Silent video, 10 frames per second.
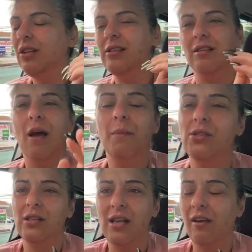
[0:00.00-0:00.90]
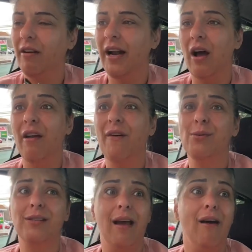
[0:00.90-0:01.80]
listen, just gonna tell you right now, if
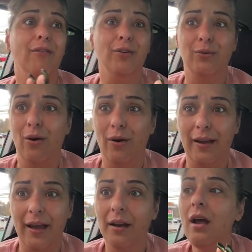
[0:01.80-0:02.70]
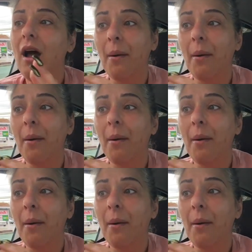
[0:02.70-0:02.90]
I was to ever do coke again,